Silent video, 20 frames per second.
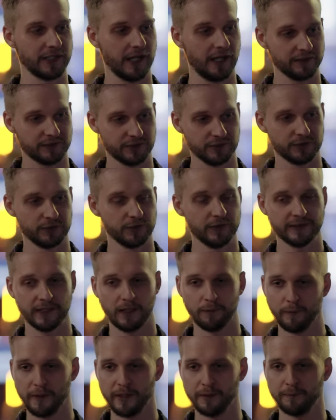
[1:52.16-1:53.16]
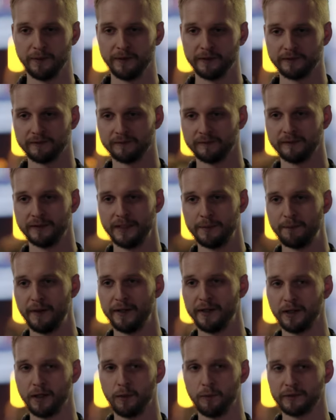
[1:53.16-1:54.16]
should do it that way, but
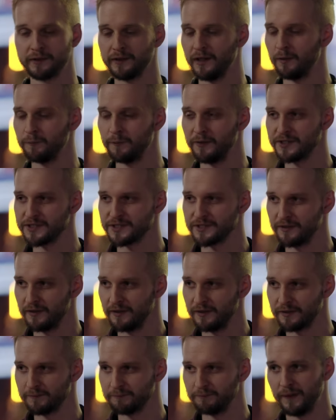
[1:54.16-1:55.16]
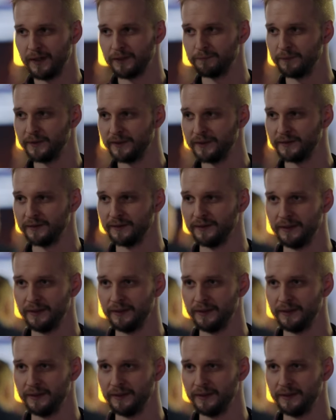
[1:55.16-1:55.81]
depending on what kind of person you are, it might be.